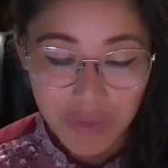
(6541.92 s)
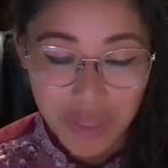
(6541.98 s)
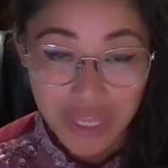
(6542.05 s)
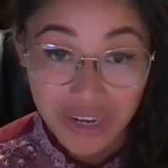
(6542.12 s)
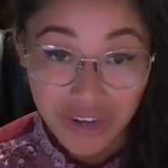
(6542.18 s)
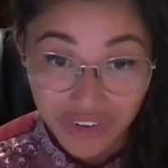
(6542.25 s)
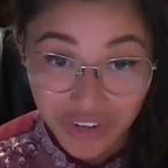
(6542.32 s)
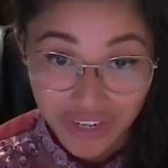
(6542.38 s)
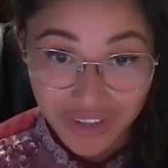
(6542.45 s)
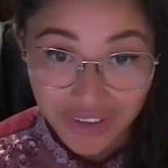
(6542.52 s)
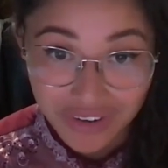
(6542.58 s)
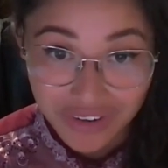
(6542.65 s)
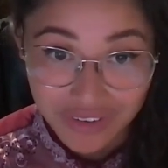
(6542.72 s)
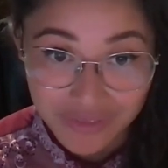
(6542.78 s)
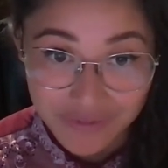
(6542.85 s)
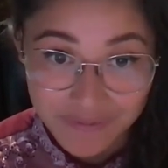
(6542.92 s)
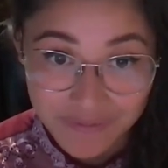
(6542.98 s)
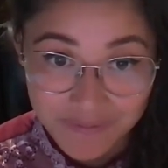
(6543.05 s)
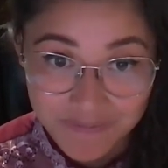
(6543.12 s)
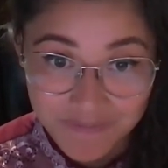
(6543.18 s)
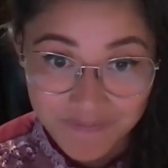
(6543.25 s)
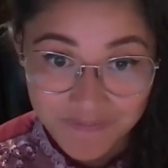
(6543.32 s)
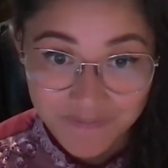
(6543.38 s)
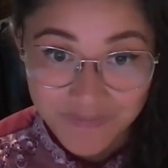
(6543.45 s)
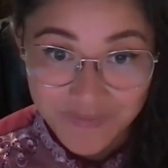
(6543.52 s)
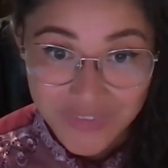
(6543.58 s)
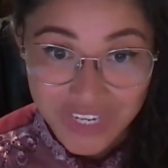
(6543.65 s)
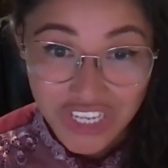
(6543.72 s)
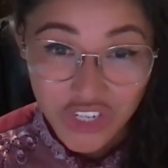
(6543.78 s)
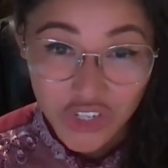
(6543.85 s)
period,
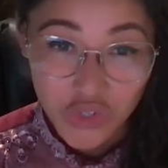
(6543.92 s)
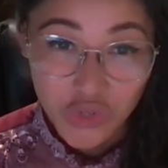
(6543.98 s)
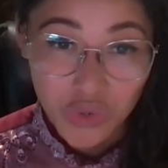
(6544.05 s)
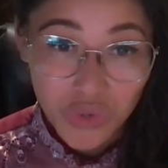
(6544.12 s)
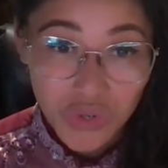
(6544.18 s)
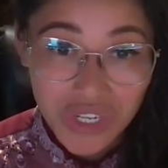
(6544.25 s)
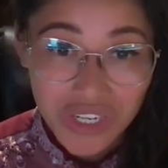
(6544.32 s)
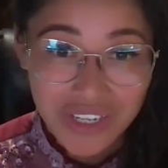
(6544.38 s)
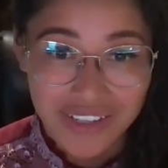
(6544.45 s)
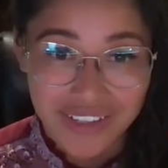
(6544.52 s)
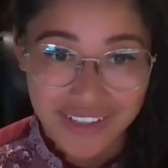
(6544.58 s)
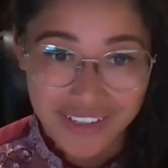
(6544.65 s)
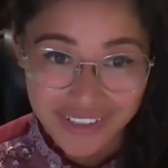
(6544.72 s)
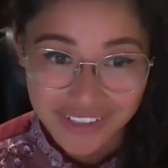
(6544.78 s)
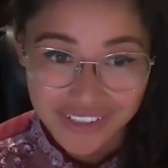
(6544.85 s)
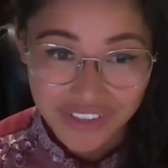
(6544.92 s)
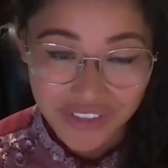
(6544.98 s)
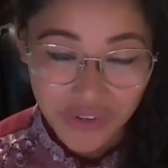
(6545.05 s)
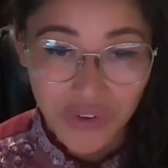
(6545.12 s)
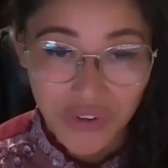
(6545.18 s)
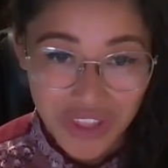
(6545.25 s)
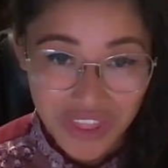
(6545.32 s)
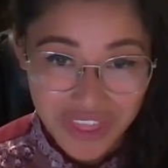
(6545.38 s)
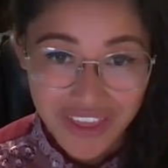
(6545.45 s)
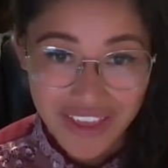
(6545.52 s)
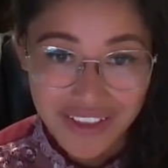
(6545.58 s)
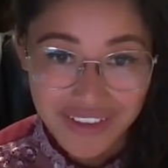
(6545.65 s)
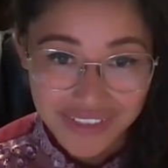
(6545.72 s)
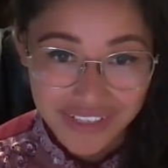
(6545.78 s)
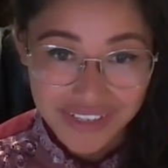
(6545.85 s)
took certain
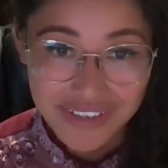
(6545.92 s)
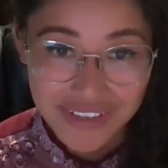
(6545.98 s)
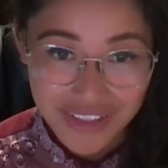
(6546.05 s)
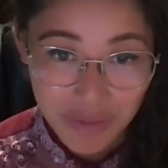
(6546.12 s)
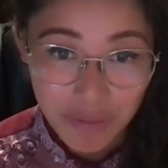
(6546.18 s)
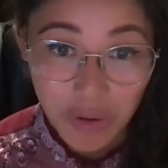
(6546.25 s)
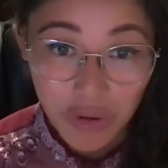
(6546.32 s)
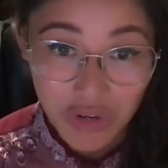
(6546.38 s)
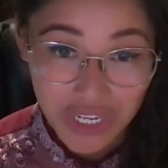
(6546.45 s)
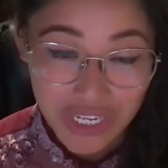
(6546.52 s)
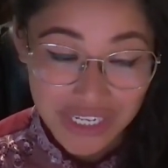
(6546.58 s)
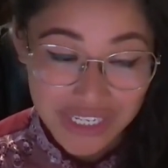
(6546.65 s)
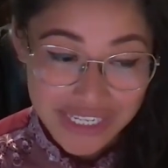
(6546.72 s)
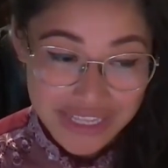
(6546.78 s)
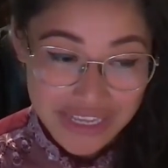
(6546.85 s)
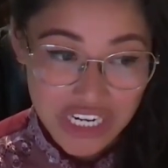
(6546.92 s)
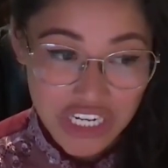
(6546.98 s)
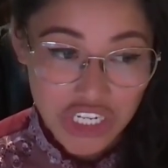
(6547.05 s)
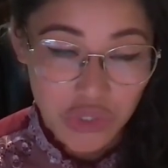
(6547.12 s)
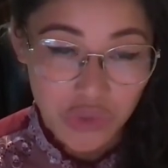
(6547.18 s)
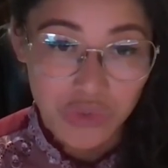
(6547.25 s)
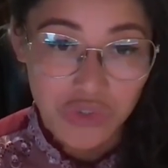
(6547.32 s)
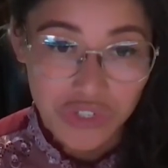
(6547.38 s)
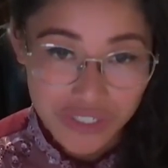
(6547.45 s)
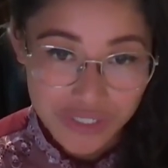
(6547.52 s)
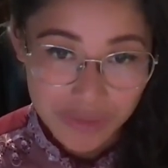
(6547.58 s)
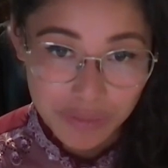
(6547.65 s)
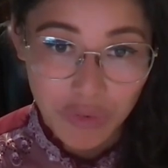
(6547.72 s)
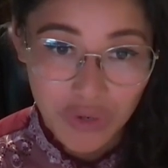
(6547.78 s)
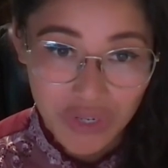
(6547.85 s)
things into their body, into their
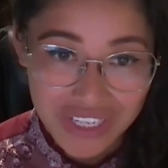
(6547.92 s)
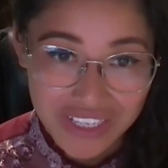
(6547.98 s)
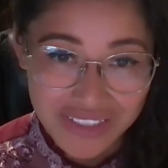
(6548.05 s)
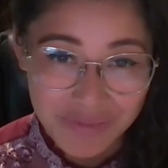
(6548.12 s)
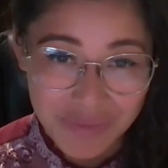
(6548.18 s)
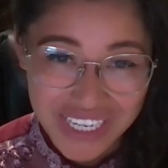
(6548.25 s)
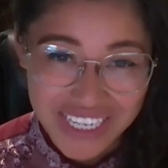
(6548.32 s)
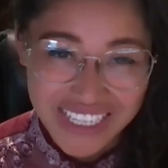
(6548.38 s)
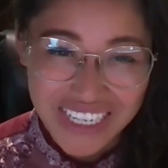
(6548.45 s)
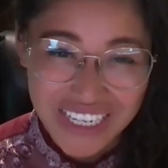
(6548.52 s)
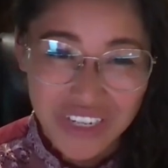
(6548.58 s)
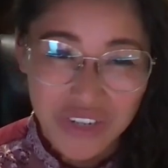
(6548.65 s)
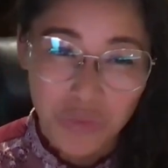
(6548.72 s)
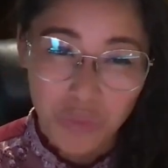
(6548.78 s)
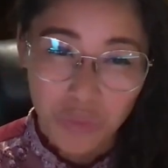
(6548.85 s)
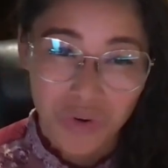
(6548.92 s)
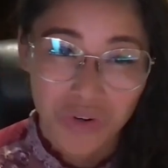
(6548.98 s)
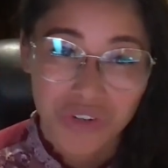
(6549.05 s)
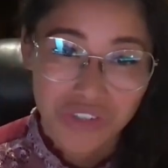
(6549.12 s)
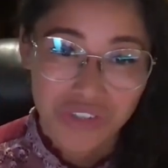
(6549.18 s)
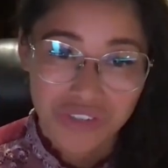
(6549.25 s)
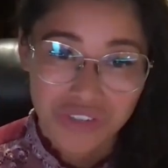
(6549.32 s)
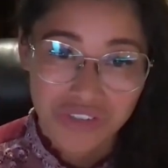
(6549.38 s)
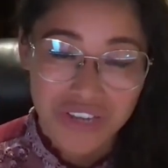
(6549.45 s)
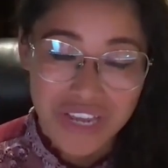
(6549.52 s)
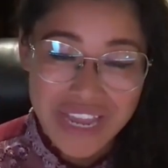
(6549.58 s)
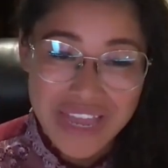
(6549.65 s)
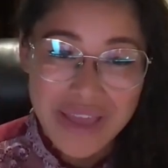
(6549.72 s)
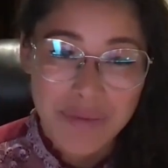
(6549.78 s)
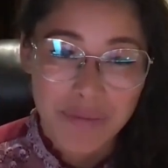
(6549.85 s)
children's bodies, but didn't want to,
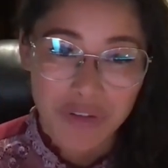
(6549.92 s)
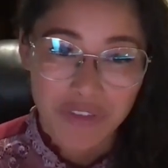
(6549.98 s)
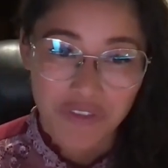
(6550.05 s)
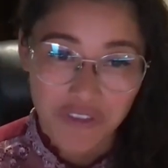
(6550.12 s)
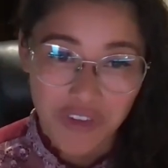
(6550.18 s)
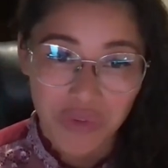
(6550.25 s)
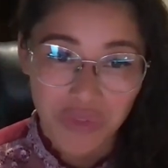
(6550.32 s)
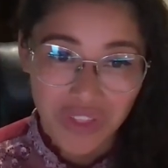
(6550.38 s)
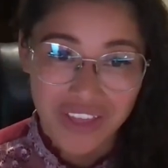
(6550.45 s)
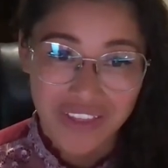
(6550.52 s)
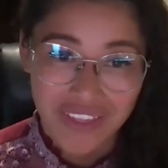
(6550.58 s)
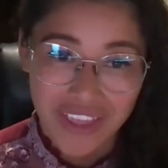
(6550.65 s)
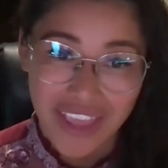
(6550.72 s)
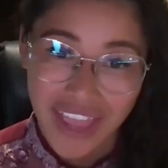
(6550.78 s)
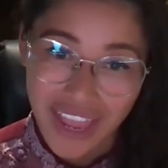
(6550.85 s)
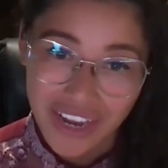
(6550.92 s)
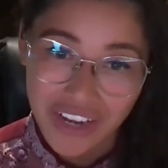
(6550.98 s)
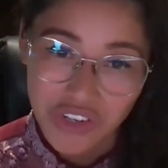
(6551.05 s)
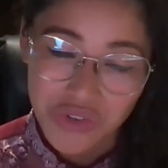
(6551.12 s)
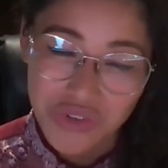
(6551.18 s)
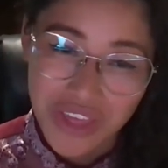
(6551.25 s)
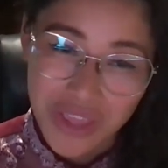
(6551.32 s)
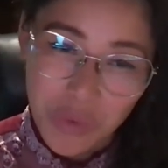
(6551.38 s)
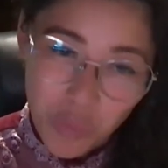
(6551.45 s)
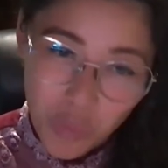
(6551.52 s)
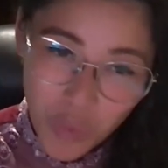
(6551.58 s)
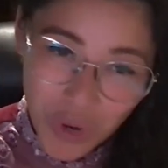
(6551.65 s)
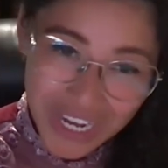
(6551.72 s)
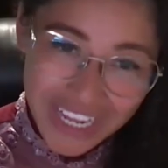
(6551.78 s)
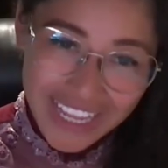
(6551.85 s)
but felt like they had to. They
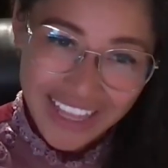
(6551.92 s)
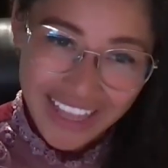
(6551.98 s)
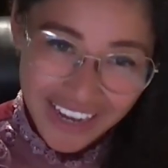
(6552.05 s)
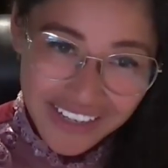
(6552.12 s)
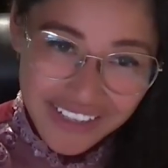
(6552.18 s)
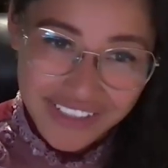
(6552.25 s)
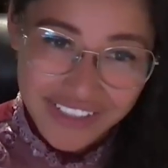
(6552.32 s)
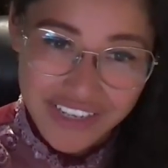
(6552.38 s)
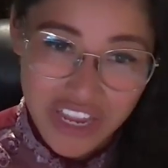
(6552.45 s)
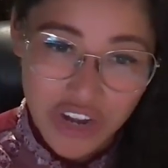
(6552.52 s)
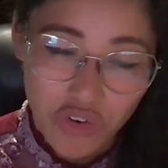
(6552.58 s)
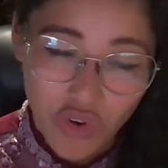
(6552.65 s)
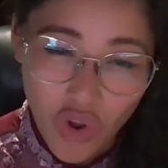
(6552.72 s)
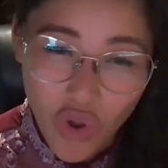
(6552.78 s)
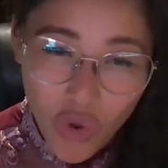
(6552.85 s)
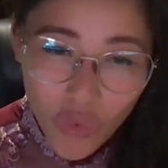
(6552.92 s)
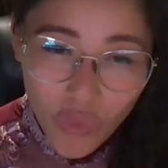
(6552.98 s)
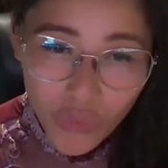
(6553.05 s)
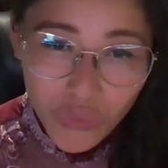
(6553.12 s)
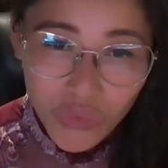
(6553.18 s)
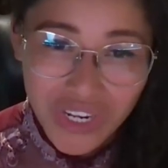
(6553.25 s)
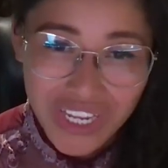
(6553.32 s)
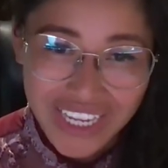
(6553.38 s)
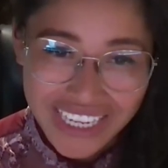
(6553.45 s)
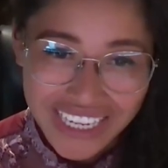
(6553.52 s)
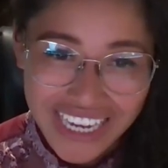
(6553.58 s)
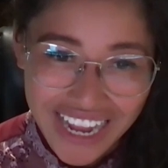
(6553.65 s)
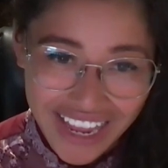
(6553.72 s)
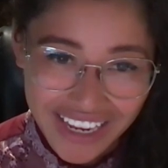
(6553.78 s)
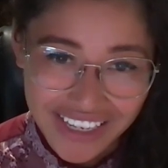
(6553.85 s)
went against their own
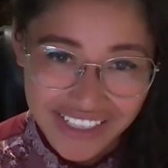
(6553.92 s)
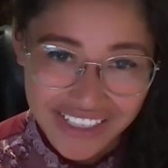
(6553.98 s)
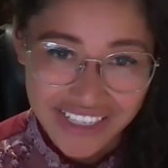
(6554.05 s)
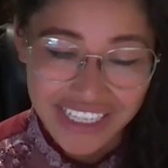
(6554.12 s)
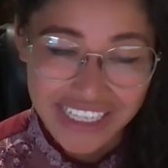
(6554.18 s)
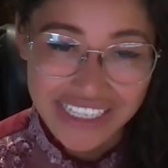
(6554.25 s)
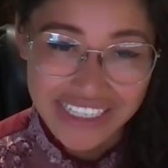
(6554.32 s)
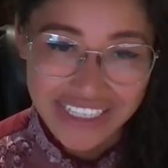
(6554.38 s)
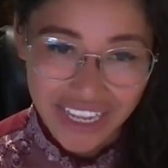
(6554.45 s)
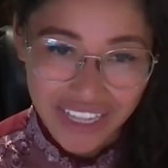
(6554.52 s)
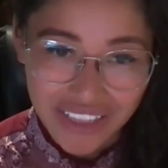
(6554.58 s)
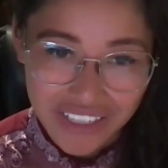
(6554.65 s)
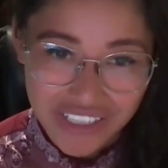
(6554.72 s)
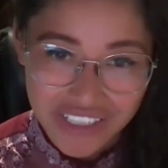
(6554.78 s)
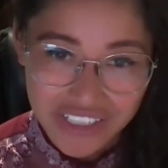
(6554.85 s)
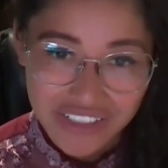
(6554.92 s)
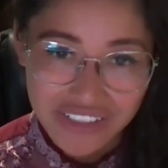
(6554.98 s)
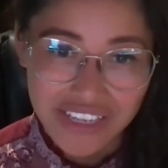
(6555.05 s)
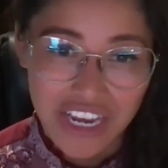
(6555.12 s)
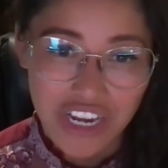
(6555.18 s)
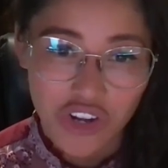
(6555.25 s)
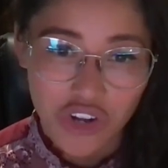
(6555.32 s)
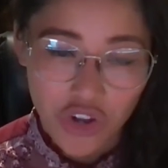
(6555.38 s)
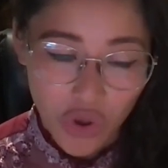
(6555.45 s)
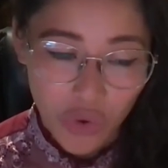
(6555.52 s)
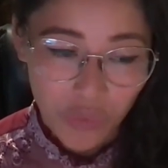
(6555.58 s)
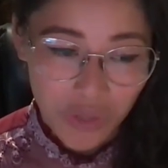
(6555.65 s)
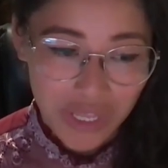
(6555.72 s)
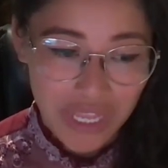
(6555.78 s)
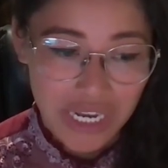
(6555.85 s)
innate intelligence and
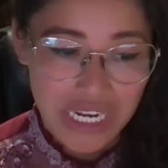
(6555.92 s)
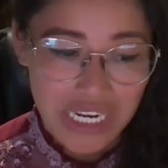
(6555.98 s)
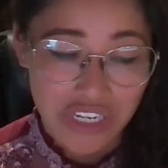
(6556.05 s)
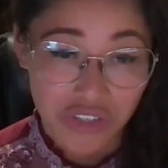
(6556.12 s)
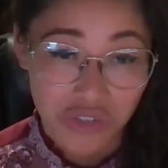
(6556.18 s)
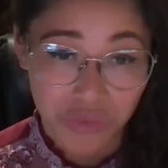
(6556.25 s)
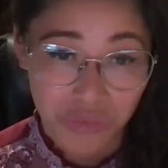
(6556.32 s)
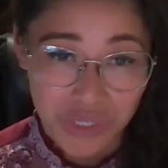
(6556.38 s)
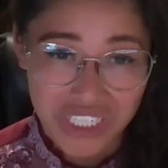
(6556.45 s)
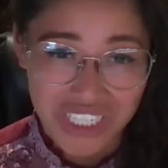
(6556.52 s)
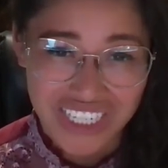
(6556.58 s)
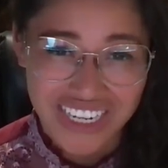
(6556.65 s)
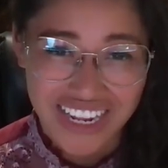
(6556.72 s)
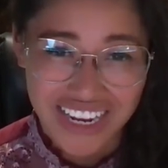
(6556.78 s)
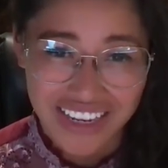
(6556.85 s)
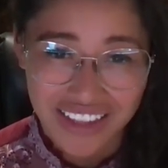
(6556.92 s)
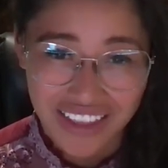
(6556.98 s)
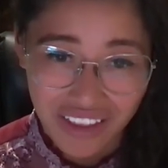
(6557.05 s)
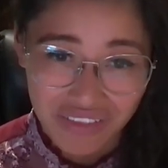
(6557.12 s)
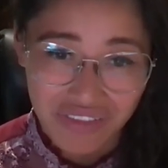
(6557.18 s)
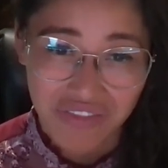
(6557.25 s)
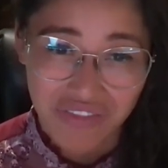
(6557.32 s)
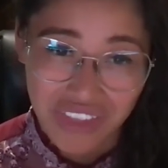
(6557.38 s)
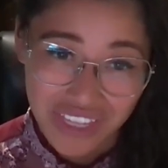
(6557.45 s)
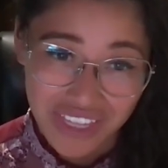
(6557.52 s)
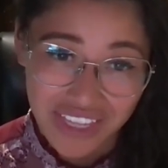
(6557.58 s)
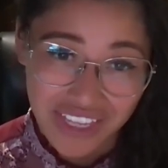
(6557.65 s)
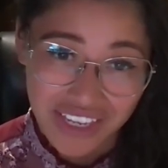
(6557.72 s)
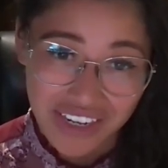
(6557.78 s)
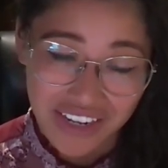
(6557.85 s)
knowing and intuition and gut
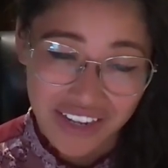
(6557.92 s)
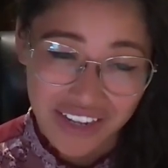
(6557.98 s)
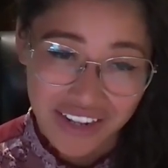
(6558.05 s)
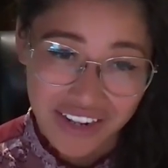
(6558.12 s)
feeling.